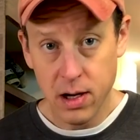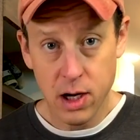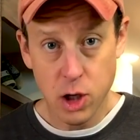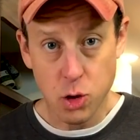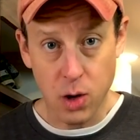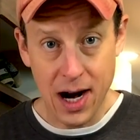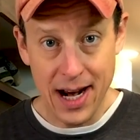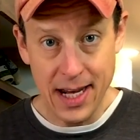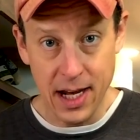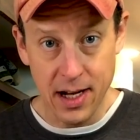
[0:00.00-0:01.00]
dry
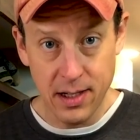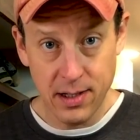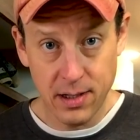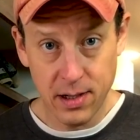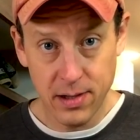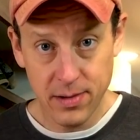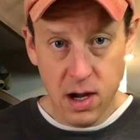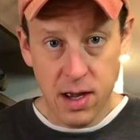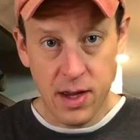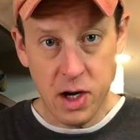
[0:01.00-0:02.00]
yeast.
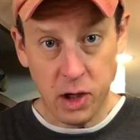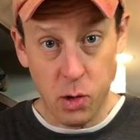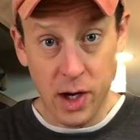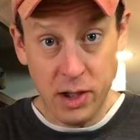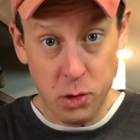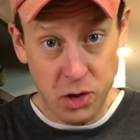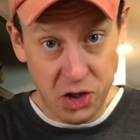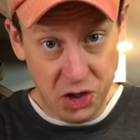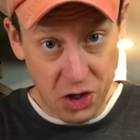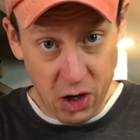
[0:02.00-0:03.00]
And then you're going to
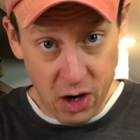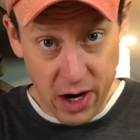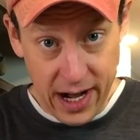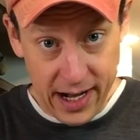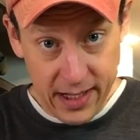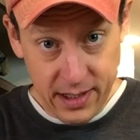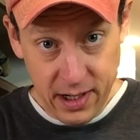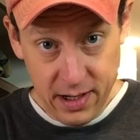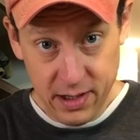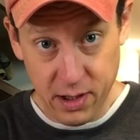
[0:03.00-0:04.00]
stir it
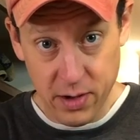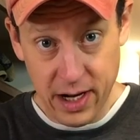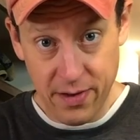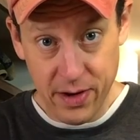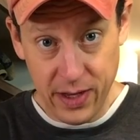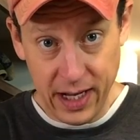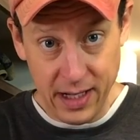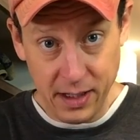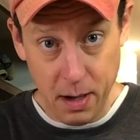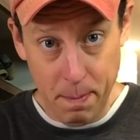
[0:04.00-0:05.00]
so that everything
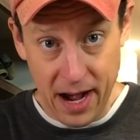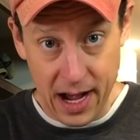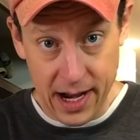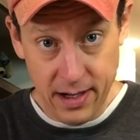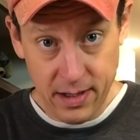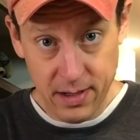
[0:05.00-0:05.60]
gets combined.